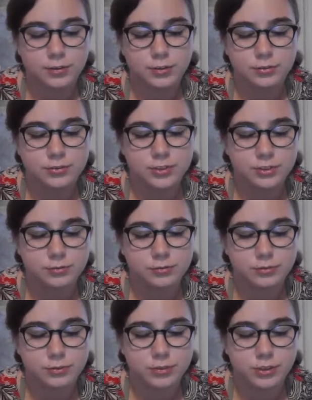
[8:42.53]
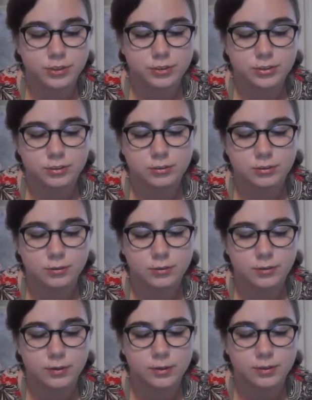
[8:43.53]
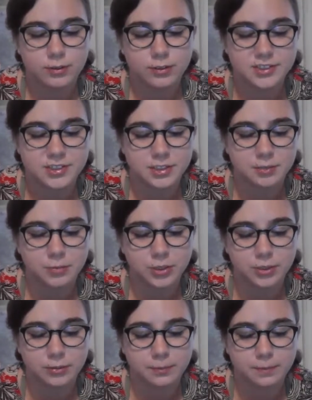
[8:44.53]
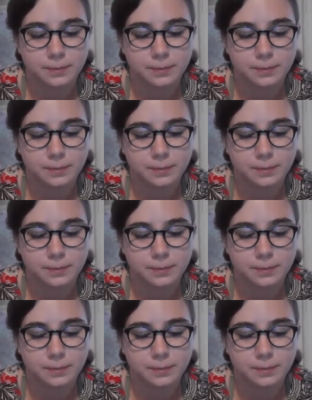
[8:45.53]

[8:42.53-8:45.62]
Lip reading: 2 single crochets to the same one.